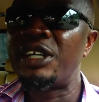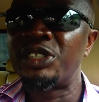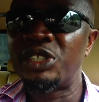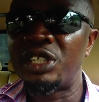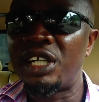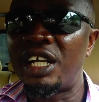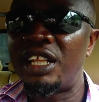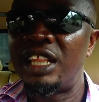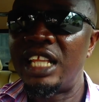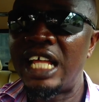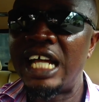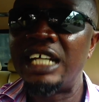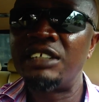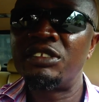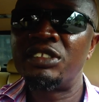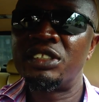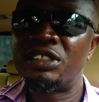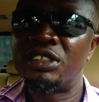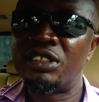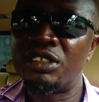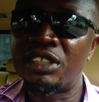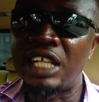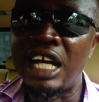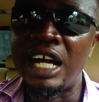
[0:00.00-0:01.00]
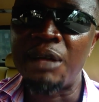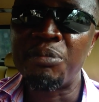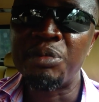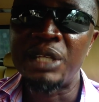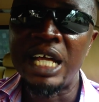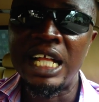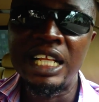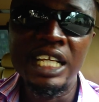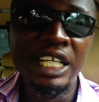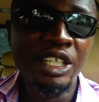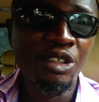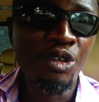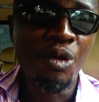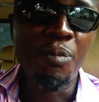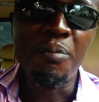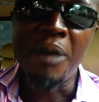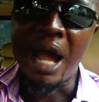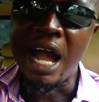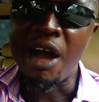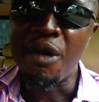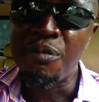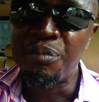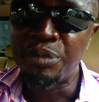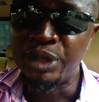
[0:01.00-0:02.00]
also learned, I'm telling you
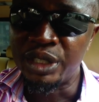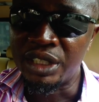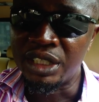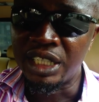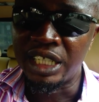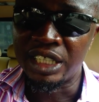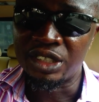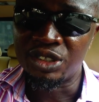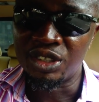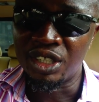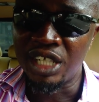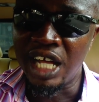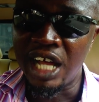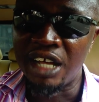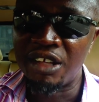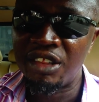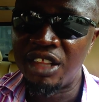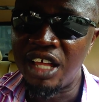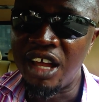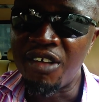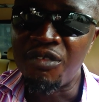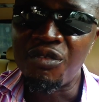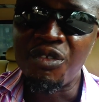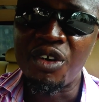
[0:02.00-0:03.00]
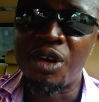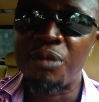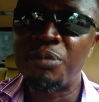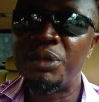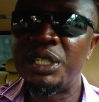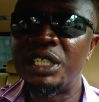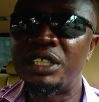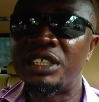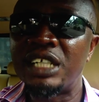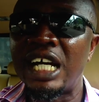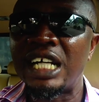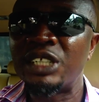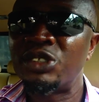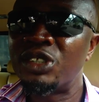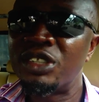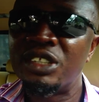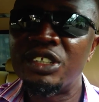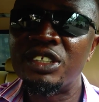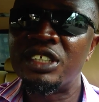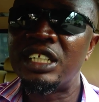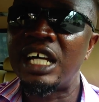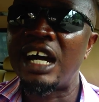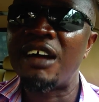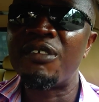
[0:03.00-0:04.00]
my own mistakes so I learned from it. I
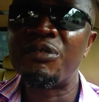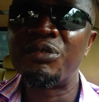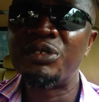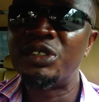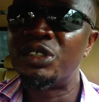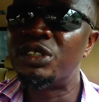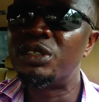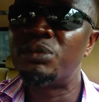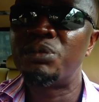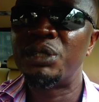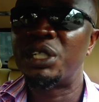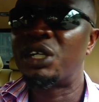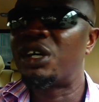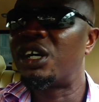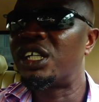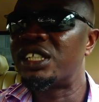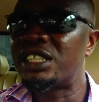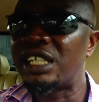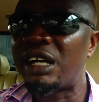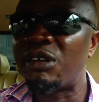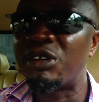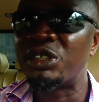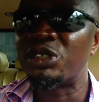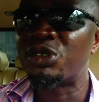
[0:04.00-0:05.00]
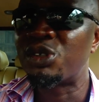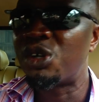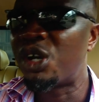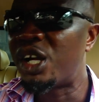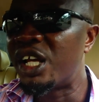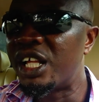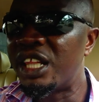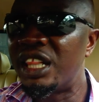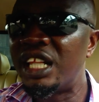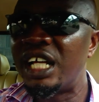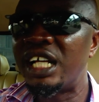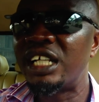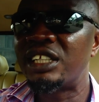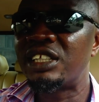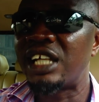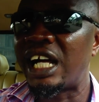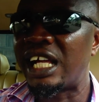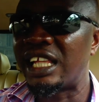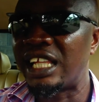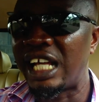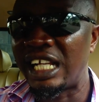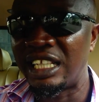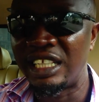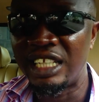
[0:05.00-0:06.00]
shouldn't have used because I was going late
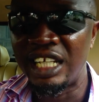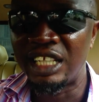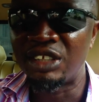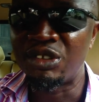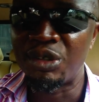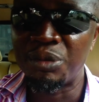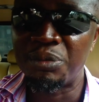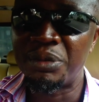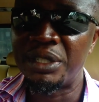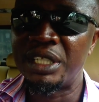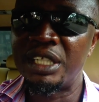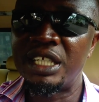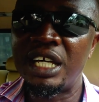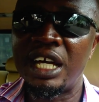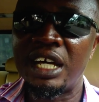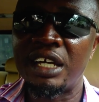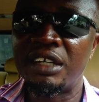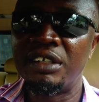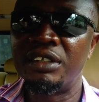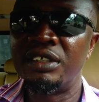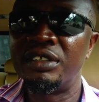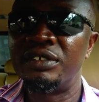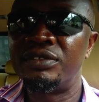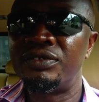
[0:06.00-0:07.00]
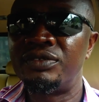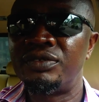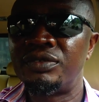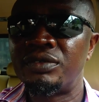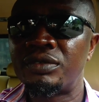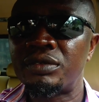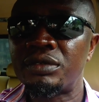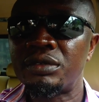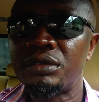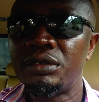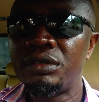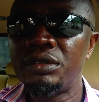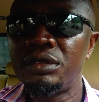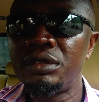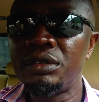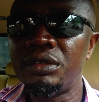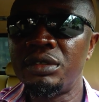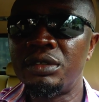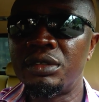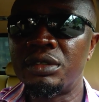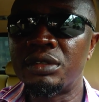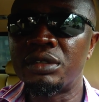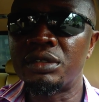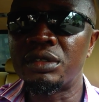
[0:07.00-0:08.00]
and I needed to be there.
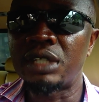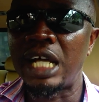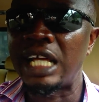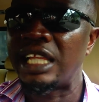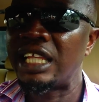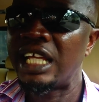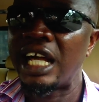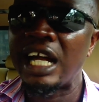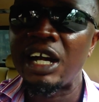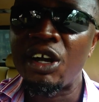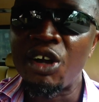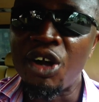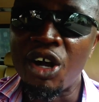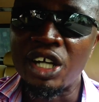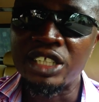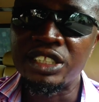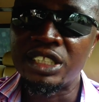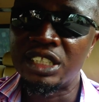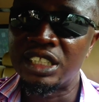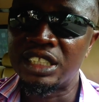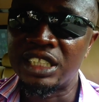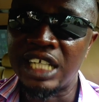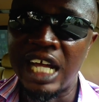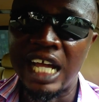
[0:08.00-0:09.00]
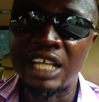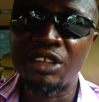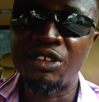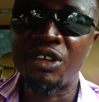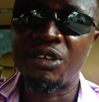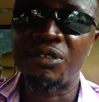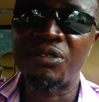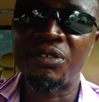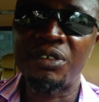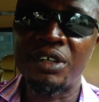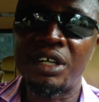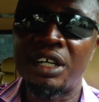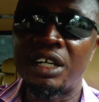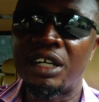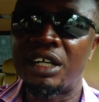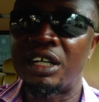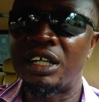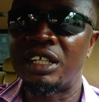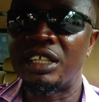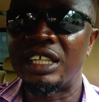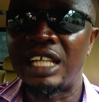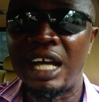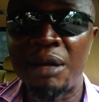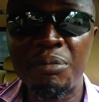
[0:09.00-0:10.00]
And then cause this kind of
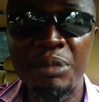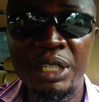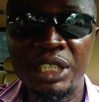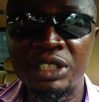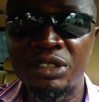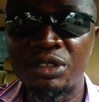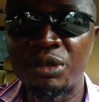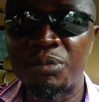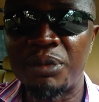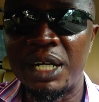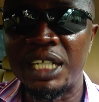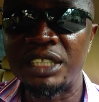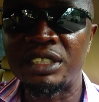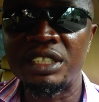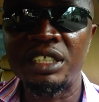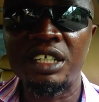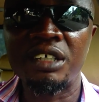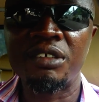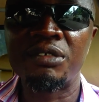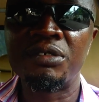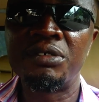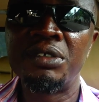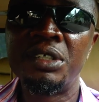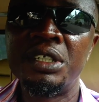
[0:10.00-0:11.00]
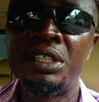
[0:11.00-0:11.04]
damage to myself.